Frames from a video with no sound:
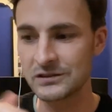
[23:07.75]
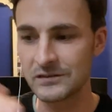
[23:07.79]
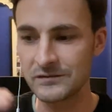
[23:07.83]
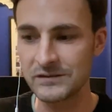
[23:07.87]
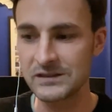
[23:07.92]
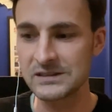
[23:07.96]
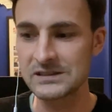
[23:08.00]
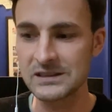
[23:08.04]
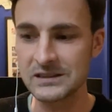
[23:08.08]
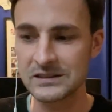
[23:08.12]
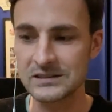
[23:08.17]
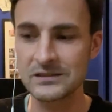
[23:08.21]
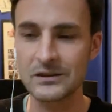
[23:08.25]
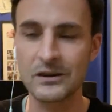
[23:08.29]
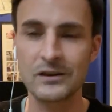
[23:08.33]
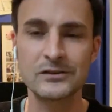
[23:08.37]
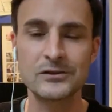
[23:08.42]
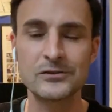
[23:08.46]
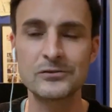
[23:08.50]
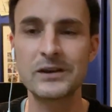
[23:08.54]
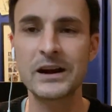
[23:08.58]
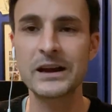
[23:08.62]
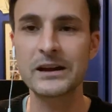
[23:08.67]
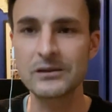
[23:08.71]
visit on
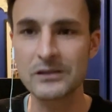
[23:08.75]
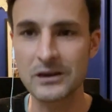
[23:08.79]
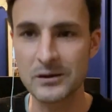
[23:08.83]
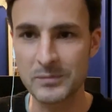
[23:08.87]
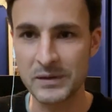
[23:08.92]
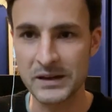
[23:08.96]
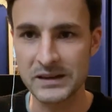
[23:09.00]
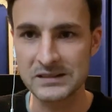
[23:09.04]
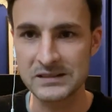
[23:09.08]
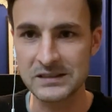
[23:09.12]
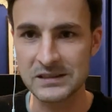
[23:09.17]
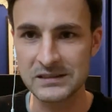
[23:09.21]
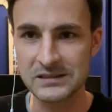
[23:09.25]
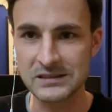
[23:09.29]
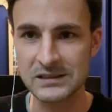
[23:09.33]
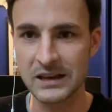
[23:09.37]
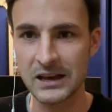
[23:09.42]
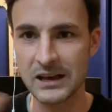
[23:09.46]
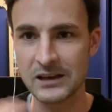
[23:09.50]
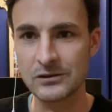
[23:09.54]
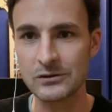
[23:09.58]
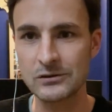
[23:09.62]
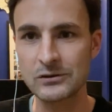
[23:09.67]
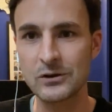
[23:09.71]
a regular basis
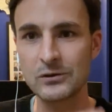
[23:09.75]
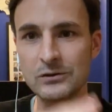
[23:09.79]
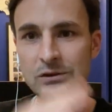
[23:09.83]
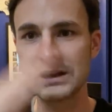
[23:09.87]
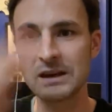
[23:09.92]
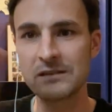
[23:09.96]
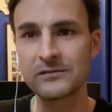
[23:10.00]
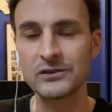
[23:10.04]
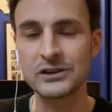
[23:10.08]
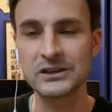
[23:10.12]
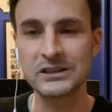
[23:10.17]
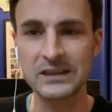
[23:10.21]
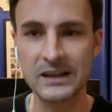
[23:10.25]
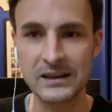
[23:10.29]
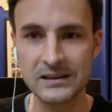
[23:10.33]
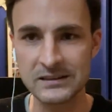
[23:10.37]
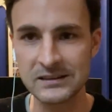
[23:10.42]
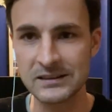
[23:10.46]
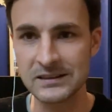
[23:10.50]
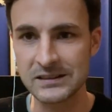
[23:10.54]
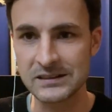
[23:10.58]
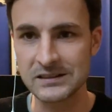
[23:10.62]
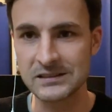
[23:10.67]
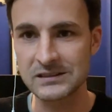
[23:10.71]
and not only every 10
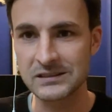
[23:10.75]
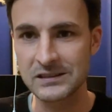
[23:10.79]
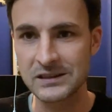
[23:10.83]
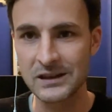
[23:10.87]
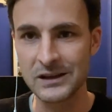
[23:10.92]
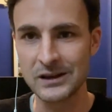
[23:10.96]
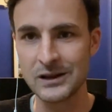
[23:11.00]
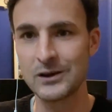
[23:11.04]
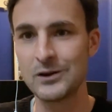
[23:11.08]
years